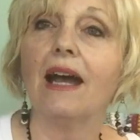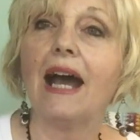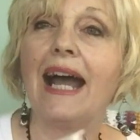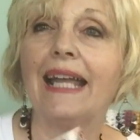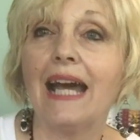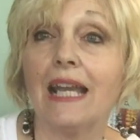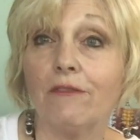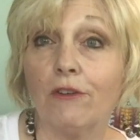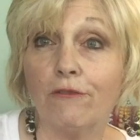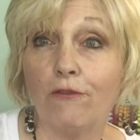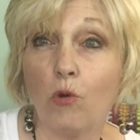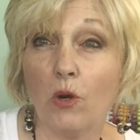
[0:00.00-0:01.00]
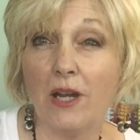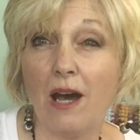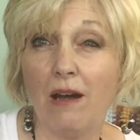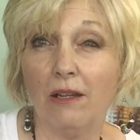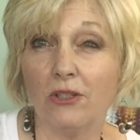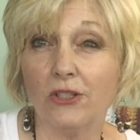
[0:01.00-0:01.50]
I got it for
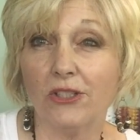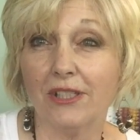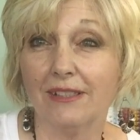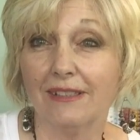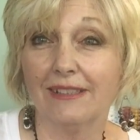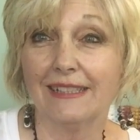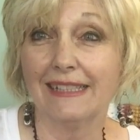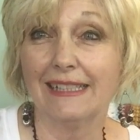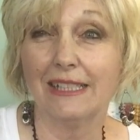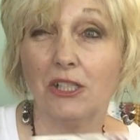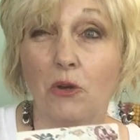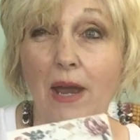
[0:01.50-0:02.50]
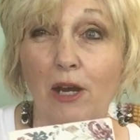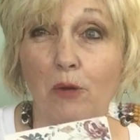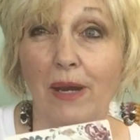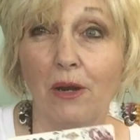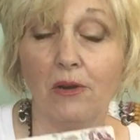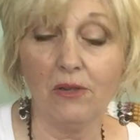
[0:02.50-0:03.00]
$4, Cracker
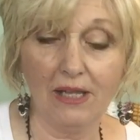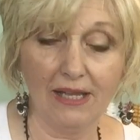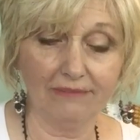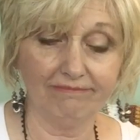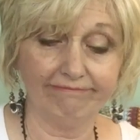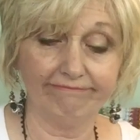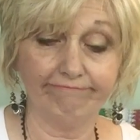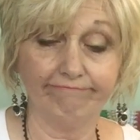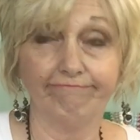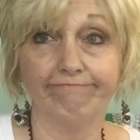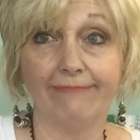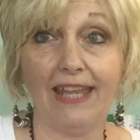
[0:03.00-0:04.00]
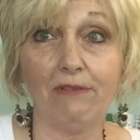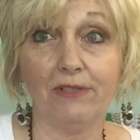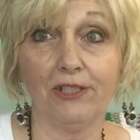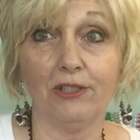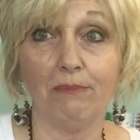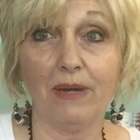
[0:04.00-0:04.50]
Barrel. That was
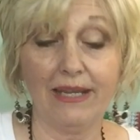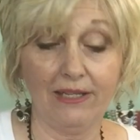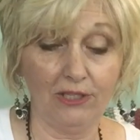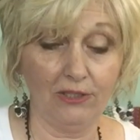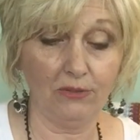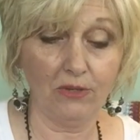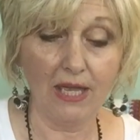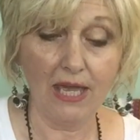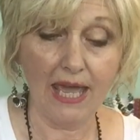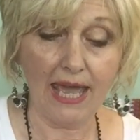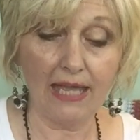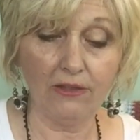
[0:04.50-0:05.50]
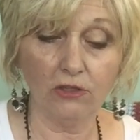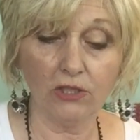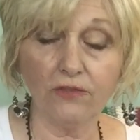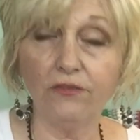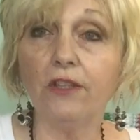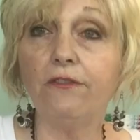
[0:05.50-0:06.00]
a good buy too. And
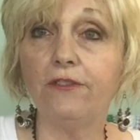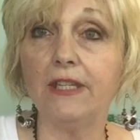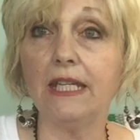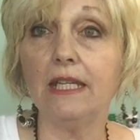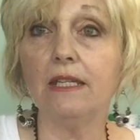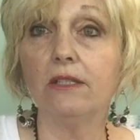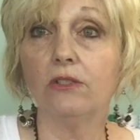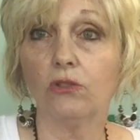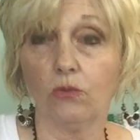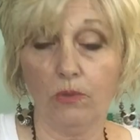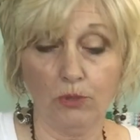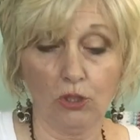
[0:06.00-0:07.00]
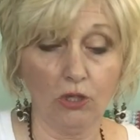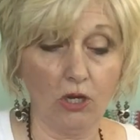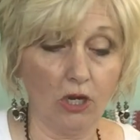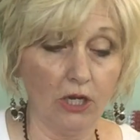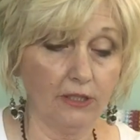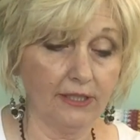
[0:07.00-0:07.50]
there's 50 scripture
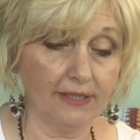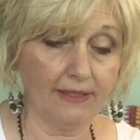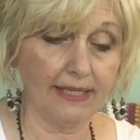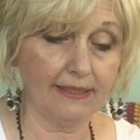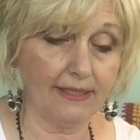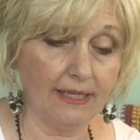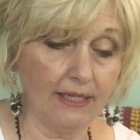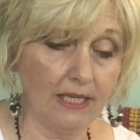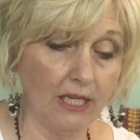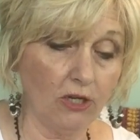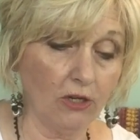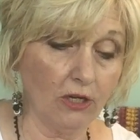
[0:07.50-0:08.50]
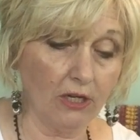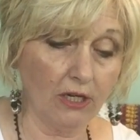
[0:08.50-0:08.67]
cards that's in here,